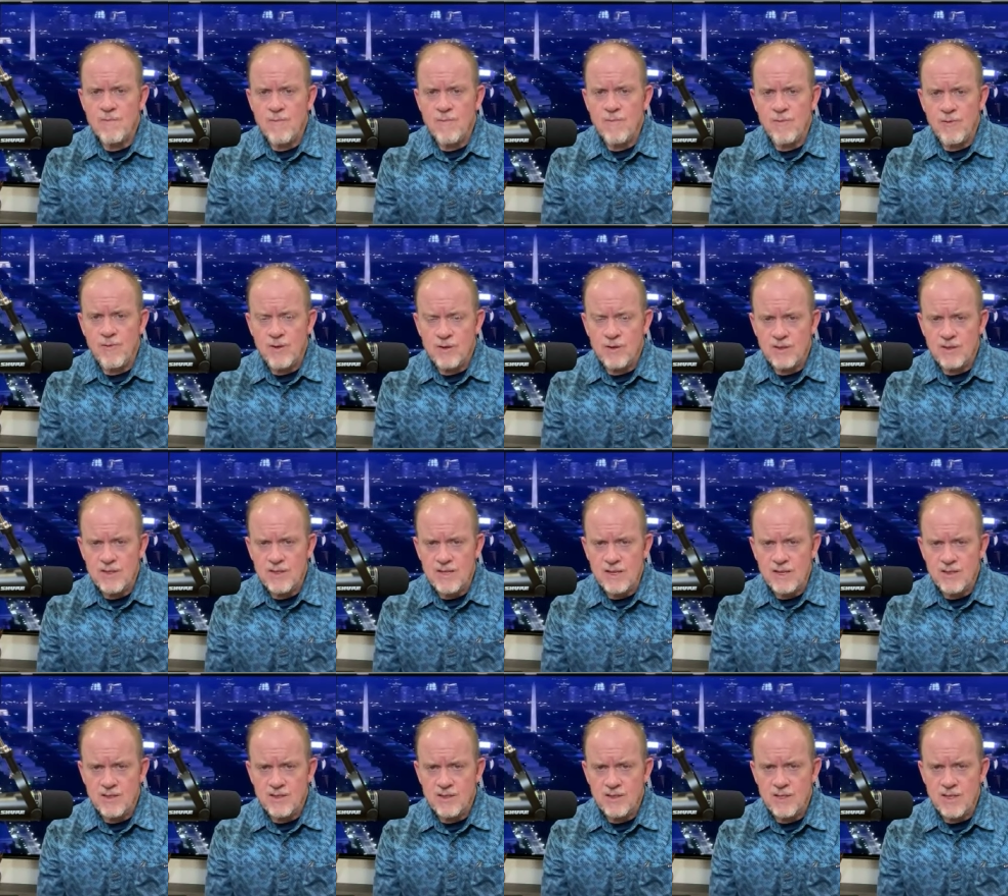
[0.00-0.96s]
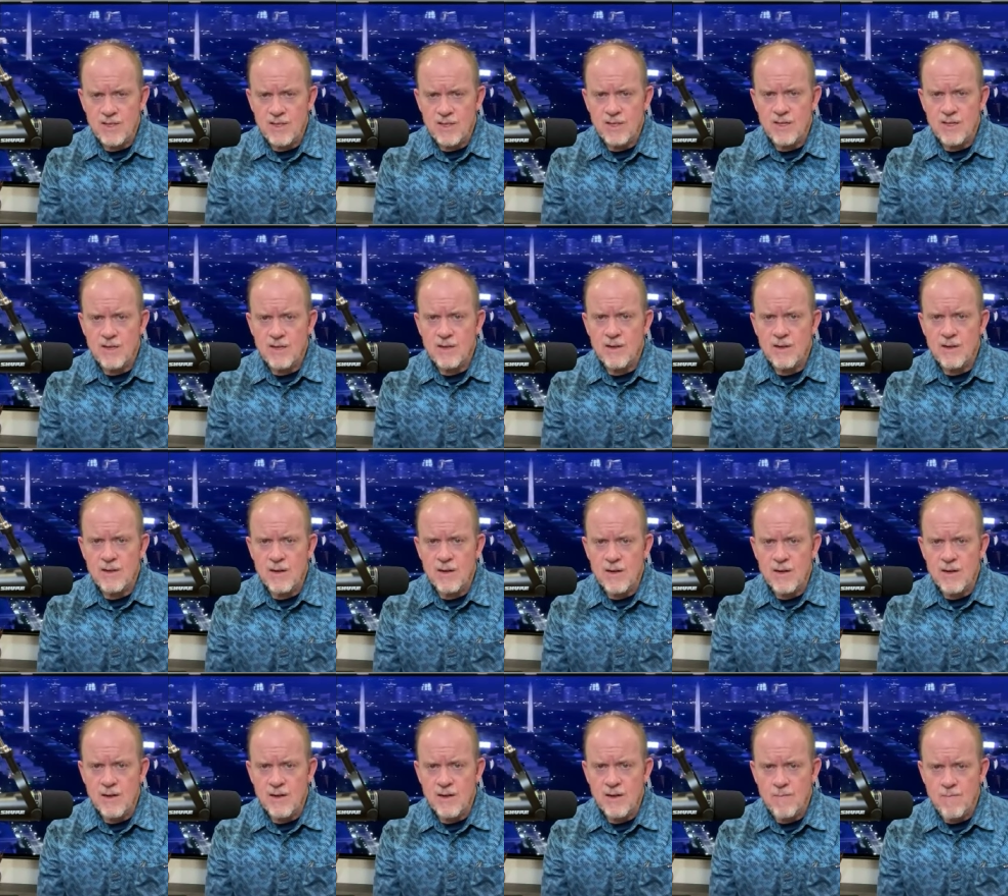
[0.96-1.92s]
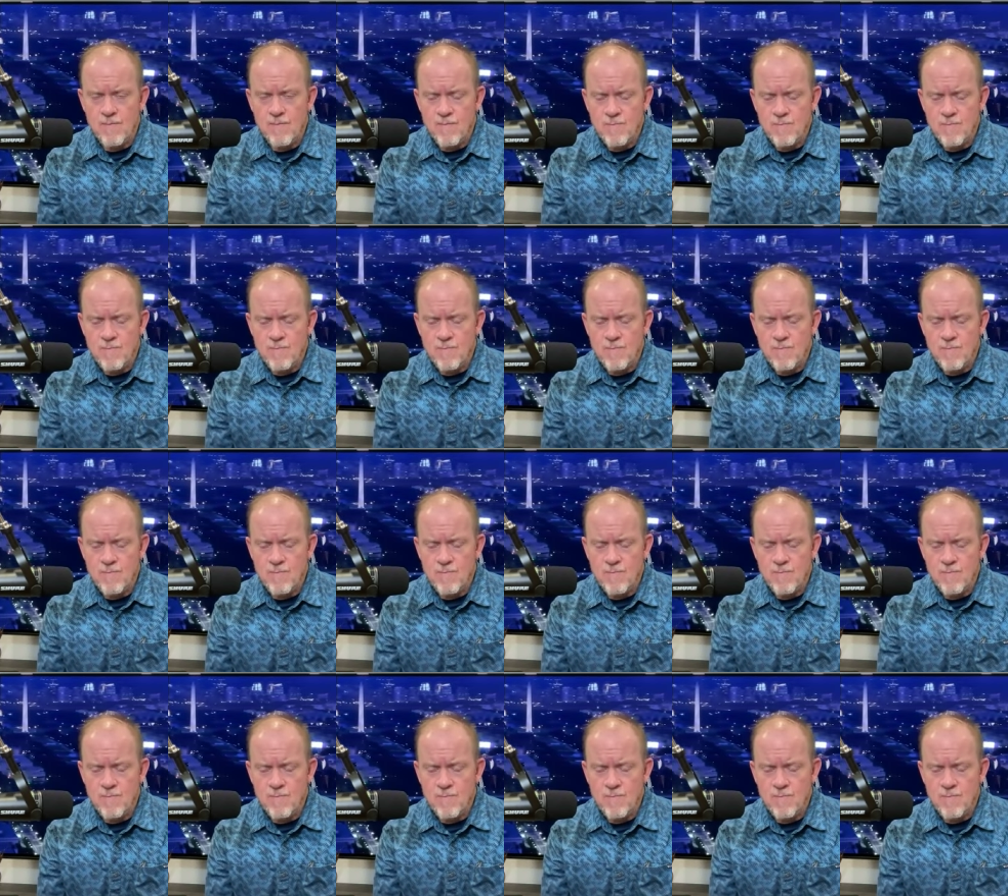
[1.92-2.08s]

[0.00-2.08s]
Philadelphia, uh,